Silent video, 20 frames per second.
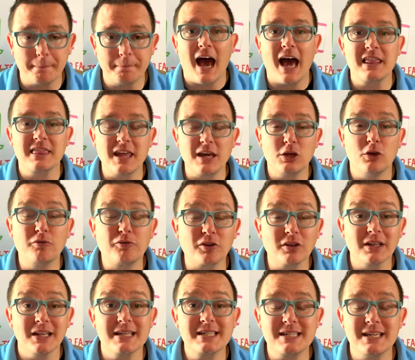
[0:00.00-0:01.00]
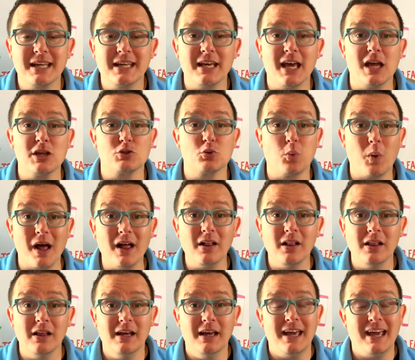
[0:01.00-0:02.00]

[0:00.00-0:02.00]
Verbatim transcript: I thank you for listening as well.